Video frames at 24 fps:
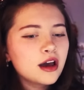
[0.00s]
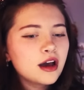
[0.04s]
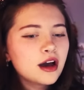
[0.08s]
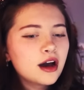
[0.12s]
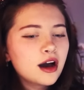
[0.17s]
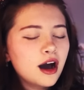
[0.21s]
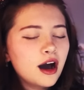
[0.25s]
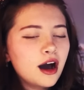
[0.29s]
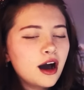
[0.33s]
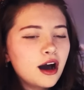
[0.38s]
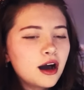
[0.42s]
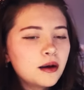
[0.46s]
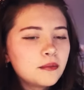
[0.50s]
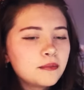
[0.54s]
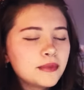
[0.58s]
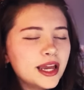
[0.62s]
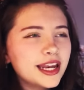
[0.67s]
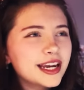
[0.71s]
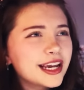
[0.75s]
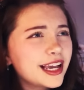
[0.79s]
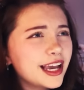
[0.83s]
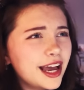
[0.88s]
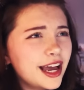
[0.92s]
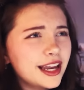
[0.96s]
And
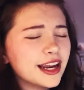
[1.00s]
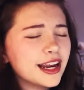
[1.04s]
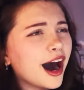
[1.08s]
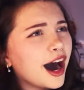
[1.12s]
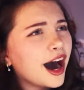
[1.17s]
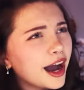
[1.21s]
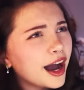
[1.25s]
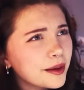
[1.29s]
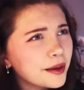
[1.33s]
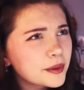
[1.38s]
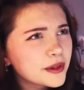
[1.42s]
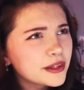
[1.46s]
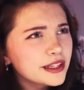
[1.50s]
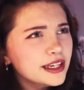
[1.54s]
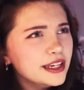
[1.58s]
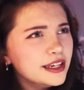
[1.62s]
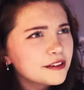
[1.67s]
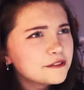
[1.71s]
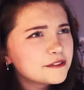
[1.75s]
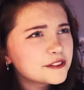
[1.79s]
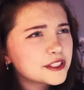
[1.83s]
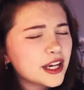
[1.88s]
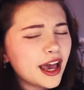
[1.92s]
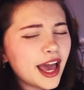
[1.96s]
again, I
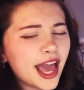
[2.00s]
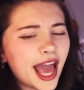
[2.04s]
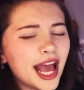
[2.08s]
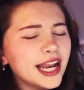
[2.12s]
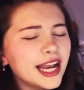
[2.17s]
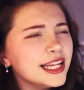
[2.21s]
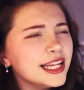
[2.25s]
believed any